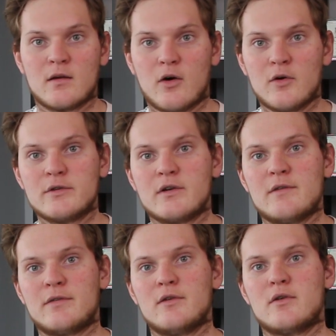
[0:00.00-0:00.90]
also
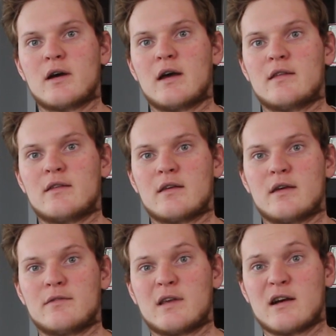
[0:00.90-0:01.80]
have a look at
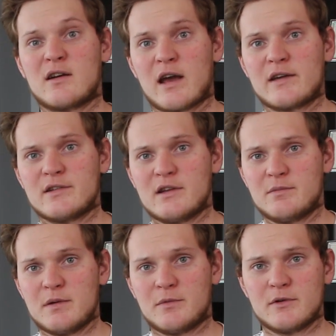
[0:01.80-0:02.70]
if there are actually
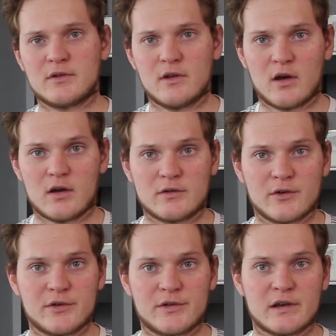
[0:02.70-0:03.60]
people
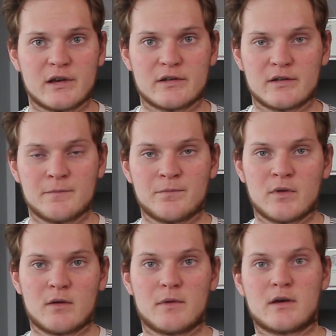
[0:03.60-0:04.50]
searching this.
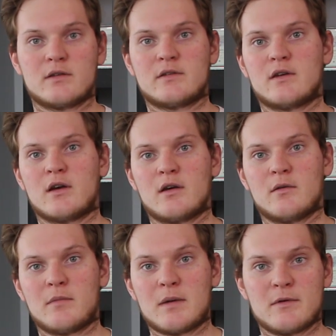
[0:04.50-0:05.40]
Because
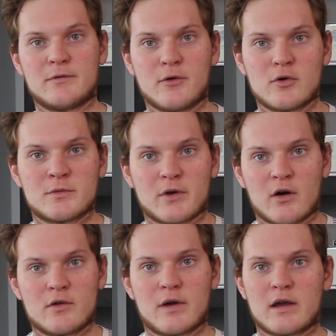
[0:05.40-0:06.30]
maybe forums
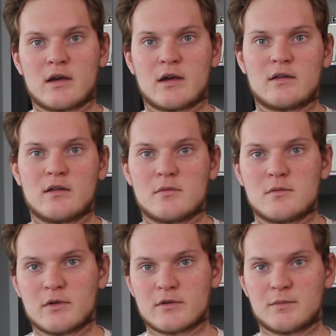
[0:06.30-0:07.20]
are ranking at the
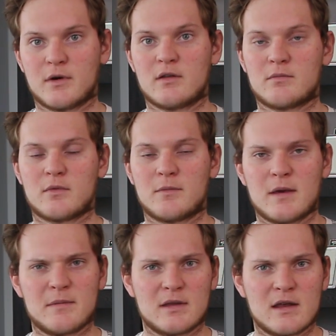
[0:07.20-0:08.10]
#1 spot, but
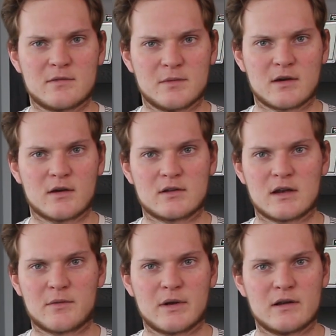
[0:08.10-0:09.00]
maybe that's because
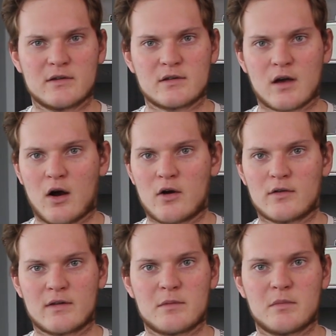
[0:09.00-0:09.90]
there really just
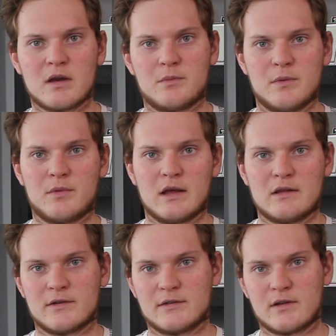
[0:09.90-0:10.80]
aren't that many people
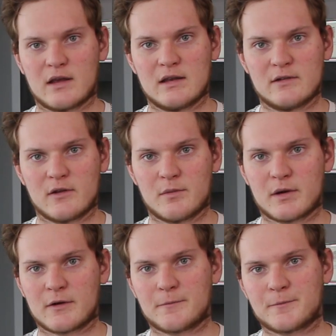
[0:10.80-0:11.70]
interested in this
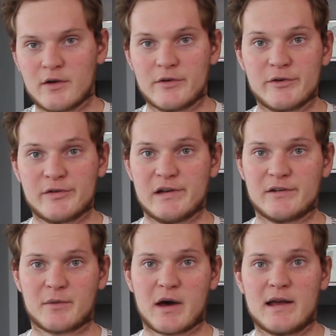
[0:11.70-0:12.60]
topic. Usually
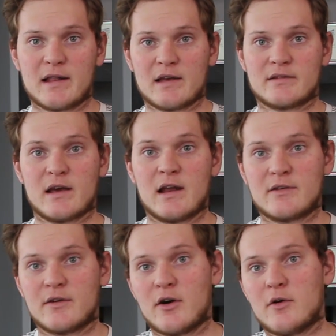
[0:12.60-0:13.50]
some guidelines I like
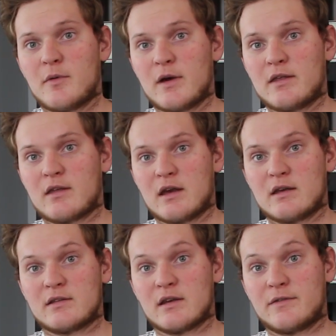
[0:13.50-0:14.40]
to go with
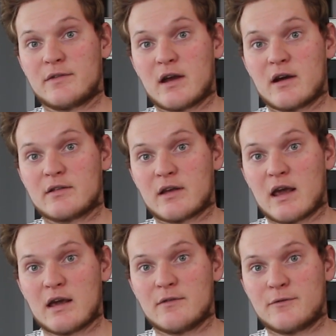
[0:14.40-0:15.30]
is if there's
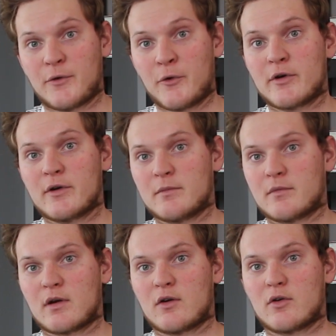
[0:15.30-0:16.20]
a
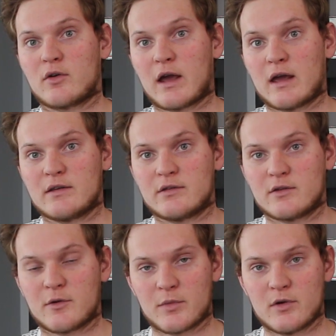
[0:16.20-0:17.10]
forum or a
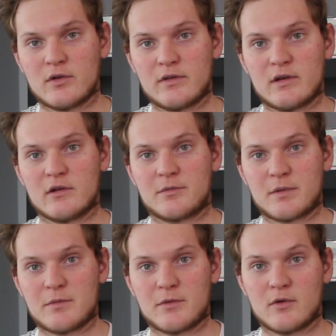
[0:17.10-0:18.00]
community of
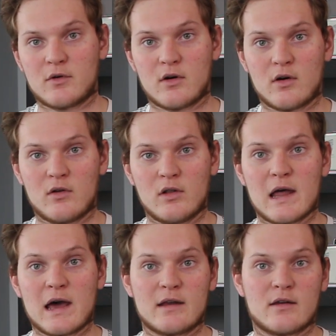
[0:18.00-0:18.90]
people
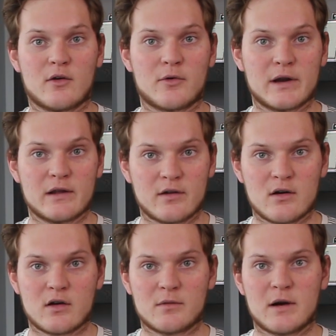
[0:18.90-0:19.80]
online already
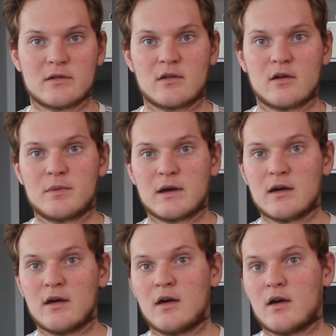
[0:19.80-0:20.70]
talking about the topic,
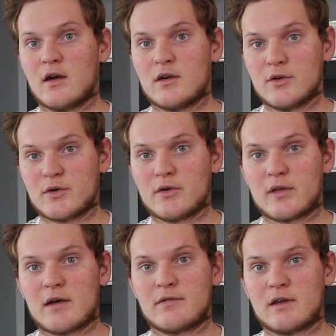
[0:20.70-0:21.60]
you could
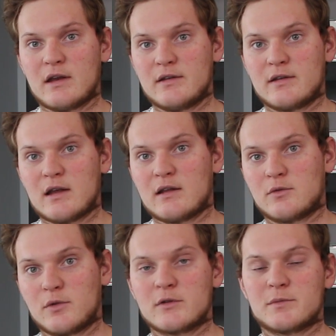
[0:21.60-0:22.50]
have a niche that is
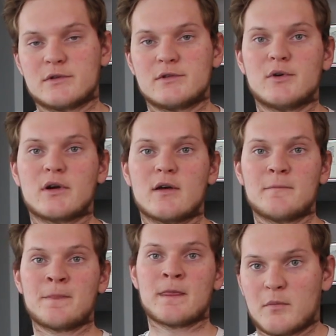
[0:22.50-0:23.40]
worth pursuing.
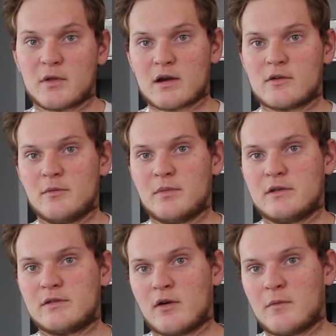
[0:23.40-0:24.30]
But there could be
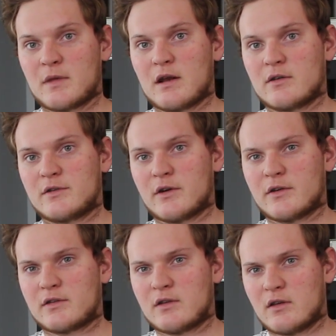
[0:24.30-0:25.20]
some that are
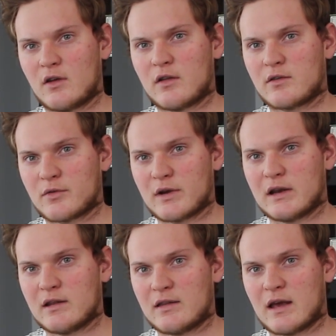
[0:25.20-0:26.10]
just not
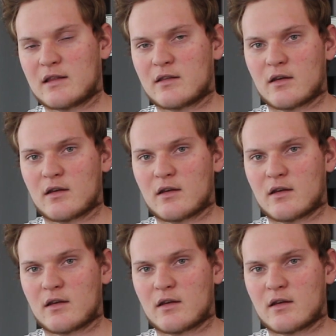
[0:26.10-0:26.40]
really that